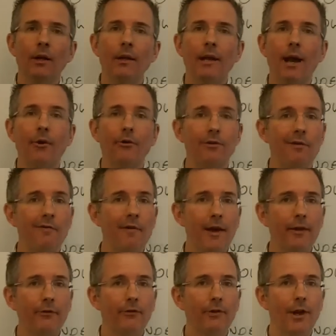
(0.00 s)
Now, as an
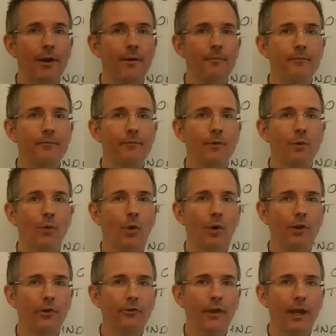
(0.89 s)
investor,
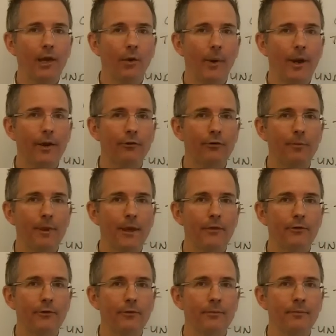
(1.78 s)
what are the takeaways from
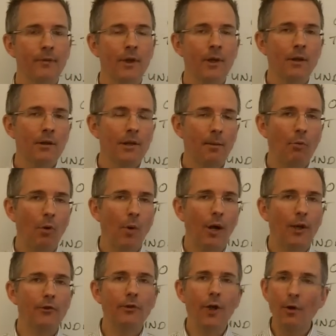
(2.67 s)
this? Number
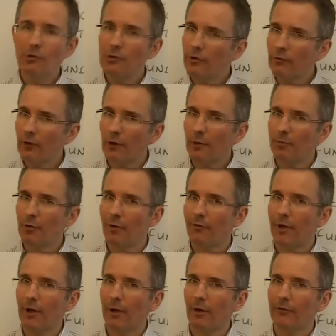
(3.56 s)
one, don't just look at
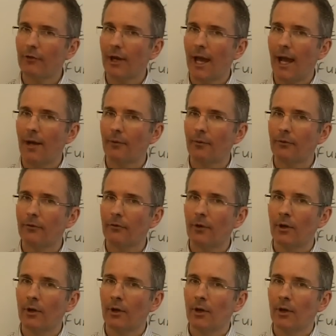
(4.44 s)
profit and loss accounts.